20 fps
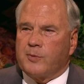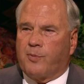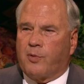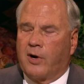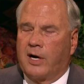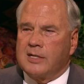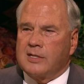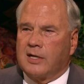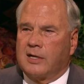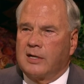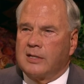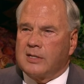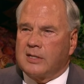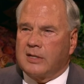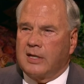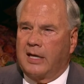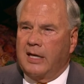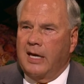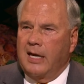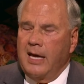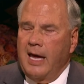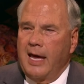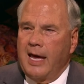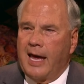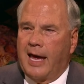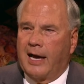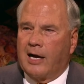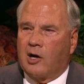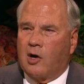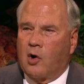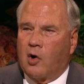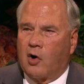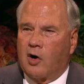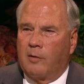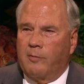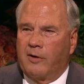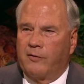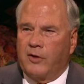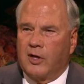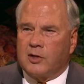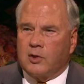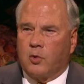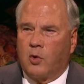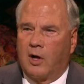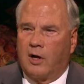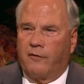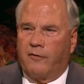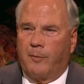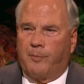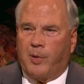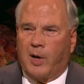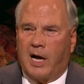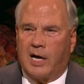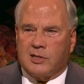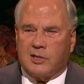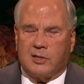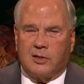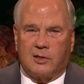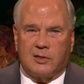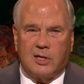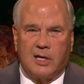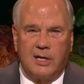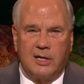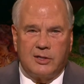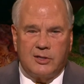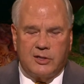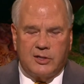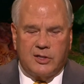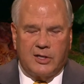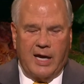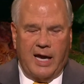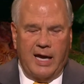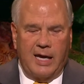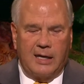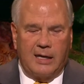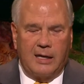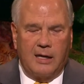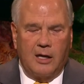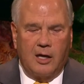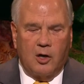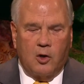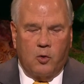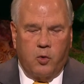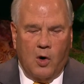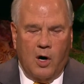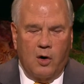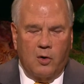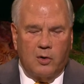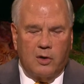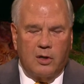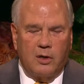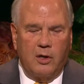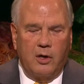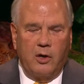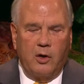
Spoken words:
Presidency and Quorum of the 12 Apostles state, quote,